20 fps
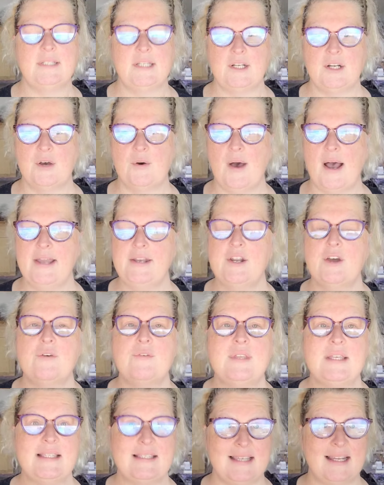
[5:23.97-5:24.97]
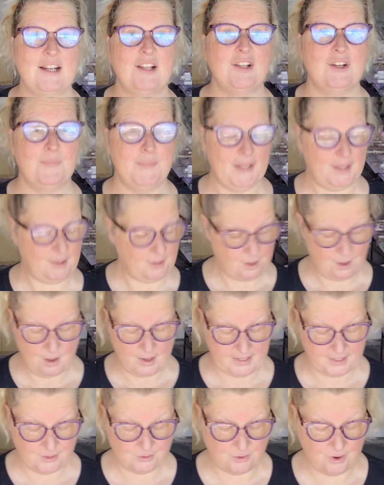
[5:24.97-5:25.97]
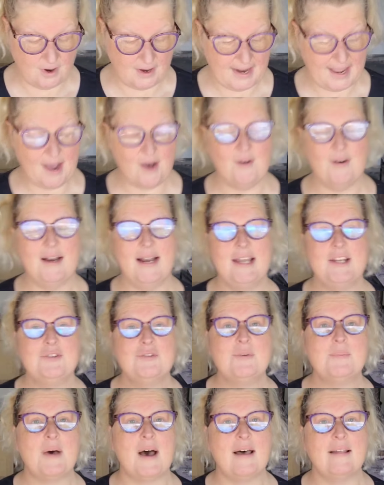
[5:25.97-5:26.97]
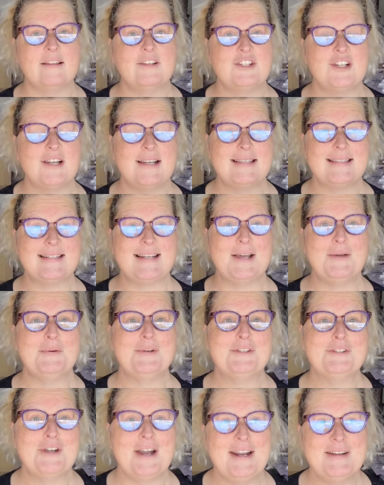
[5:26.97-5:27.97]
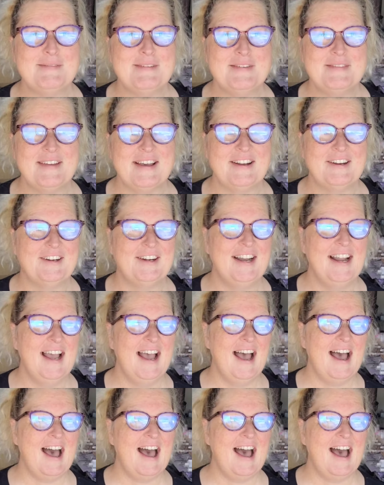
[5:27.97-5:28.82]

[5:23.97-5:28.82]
You know, I know these get a little bit long and drawn out, and I do apologize, and I will try to be better.